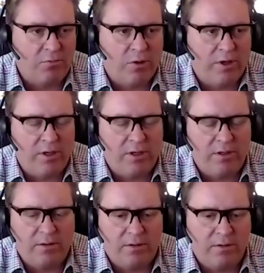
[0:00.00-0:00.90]

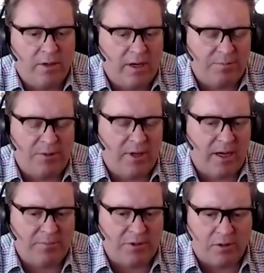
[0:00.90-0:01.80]
We
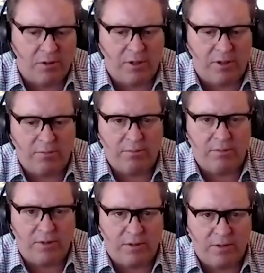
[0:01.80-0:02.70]
absolutely
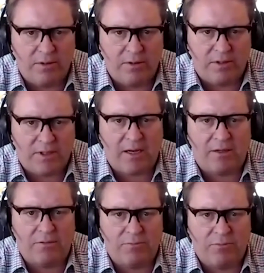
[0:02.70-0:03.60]
the
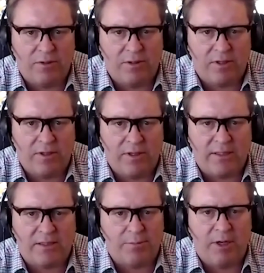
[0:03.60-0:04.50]
target with
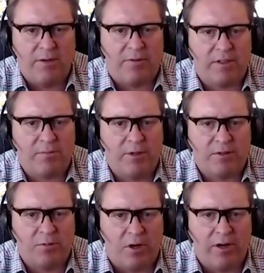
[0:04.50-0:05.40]
SMS. If
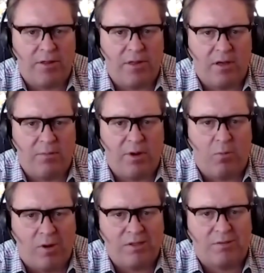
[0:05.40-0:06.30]
SMS were only thinking
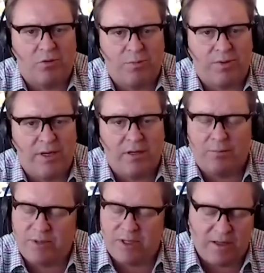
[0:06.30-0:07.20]
about one small plant,
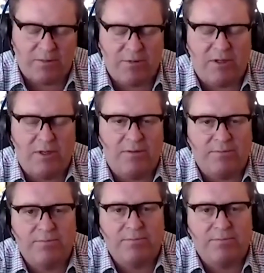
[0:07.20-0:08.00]
I doubt they'd be there.